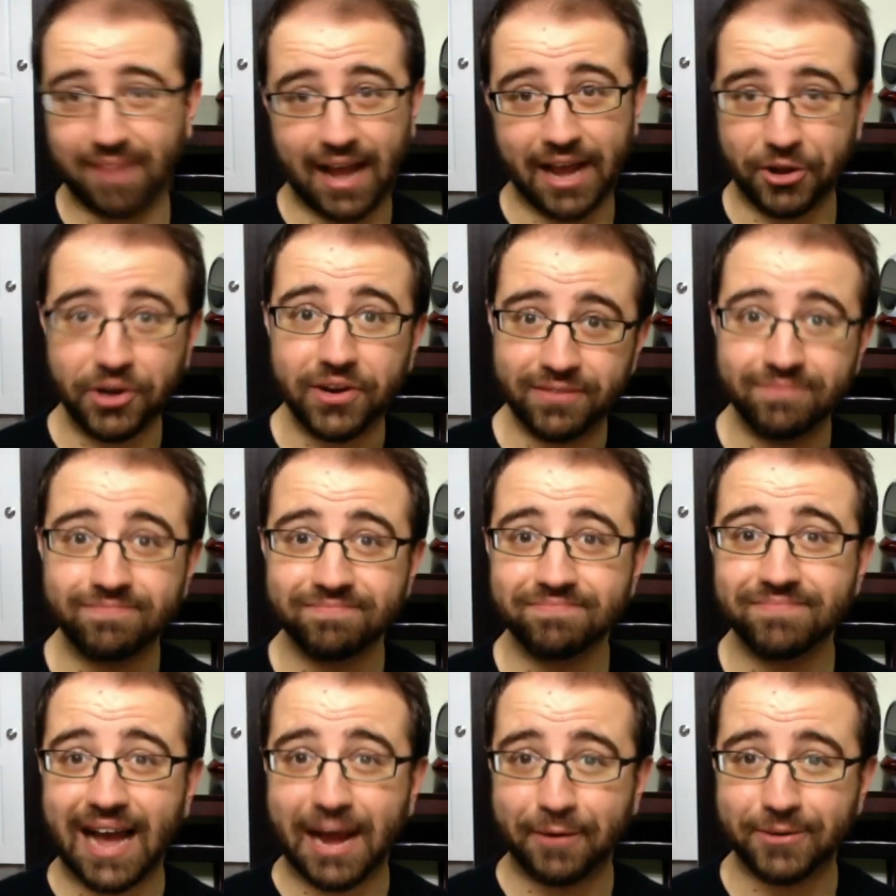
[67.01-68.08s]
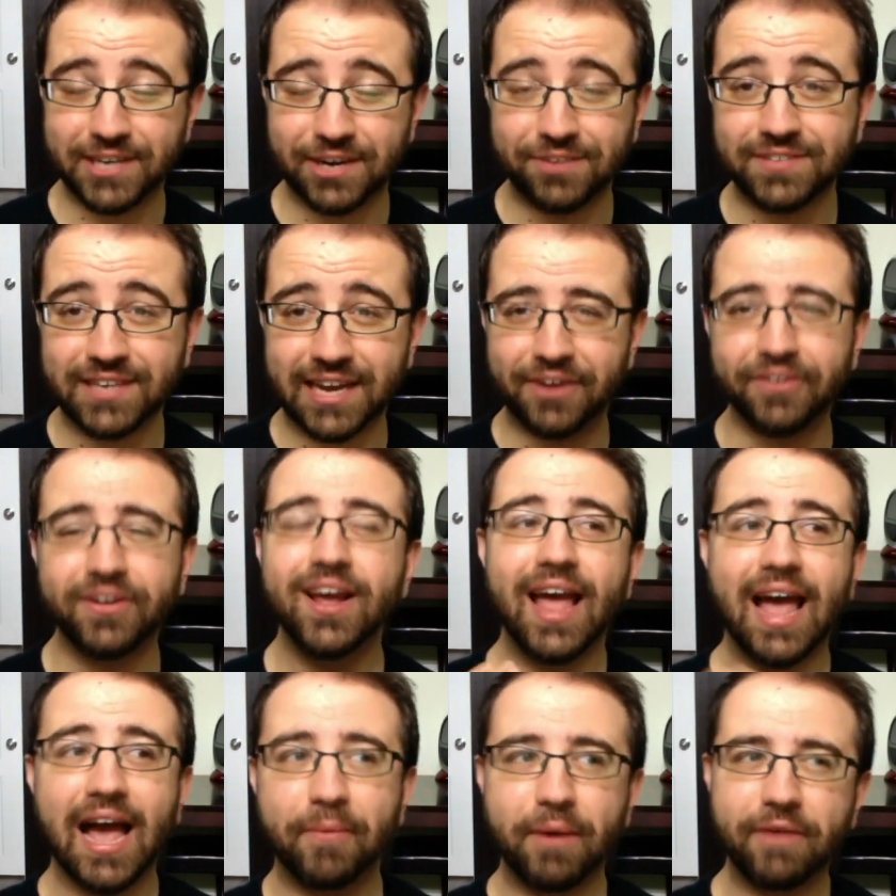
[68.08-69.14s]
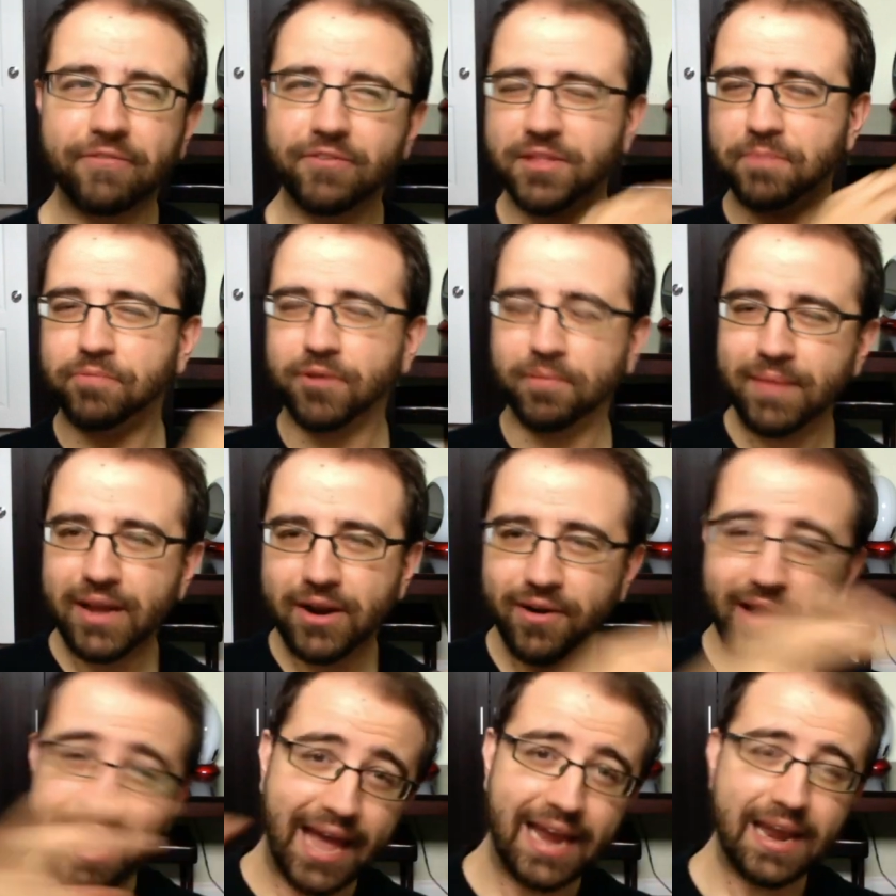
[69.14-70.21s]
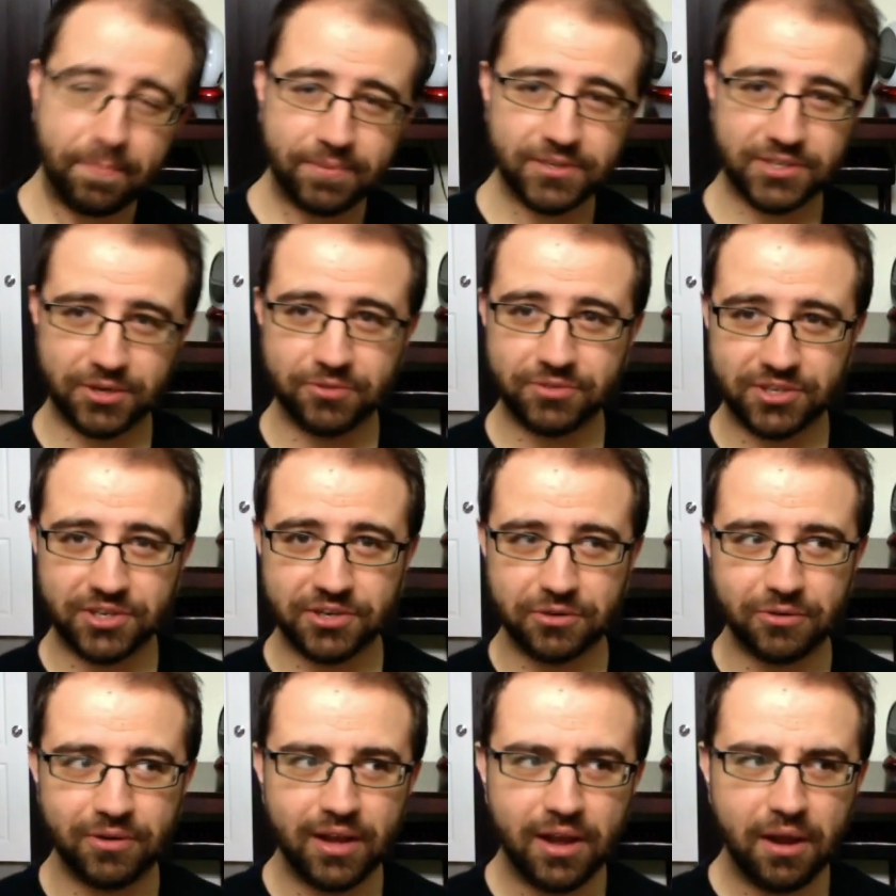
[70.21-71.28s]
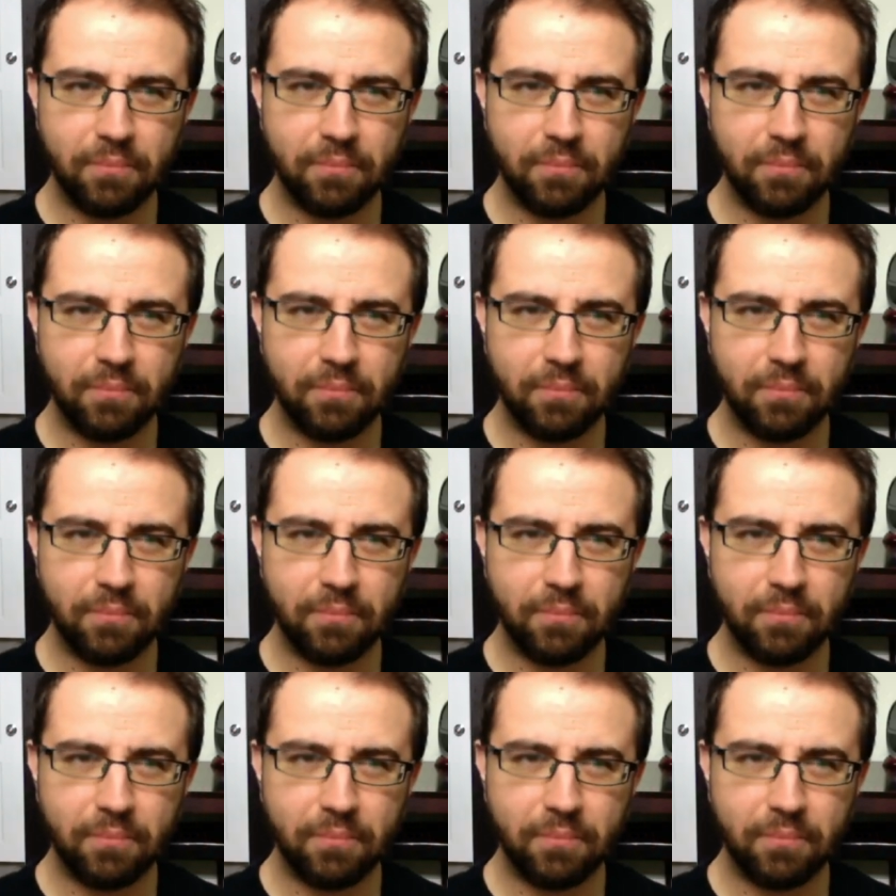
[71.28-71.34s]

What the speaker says: I couldn't. I was out of town. However, the premiere and episode 2